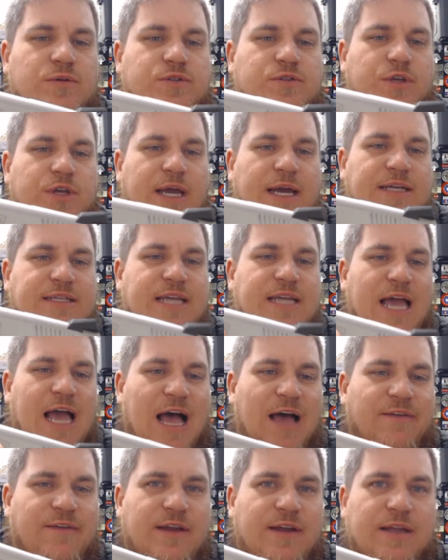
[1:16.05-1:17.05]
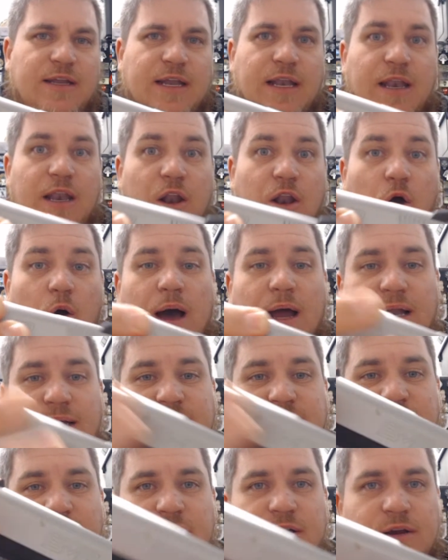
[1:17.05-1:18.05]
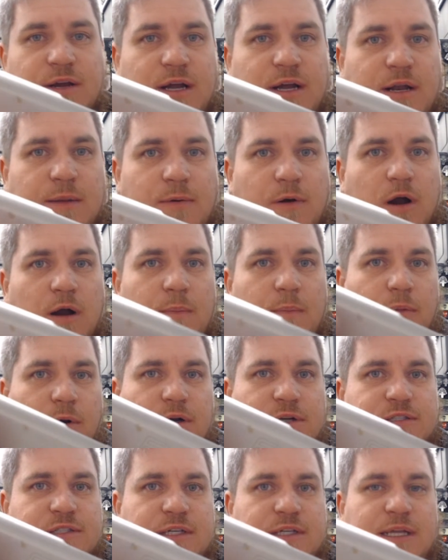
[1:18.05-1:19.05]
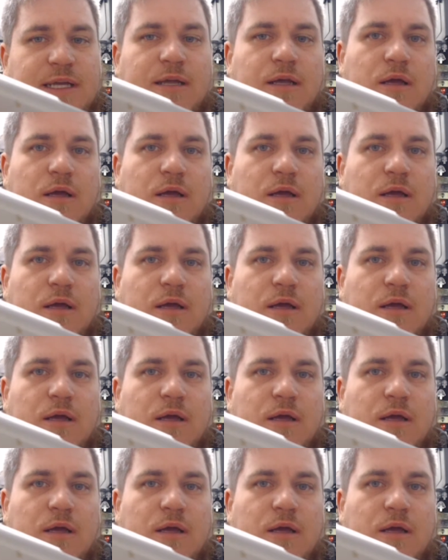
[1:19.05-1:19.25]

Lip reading: so you guys have it and know how to take your gun apart personally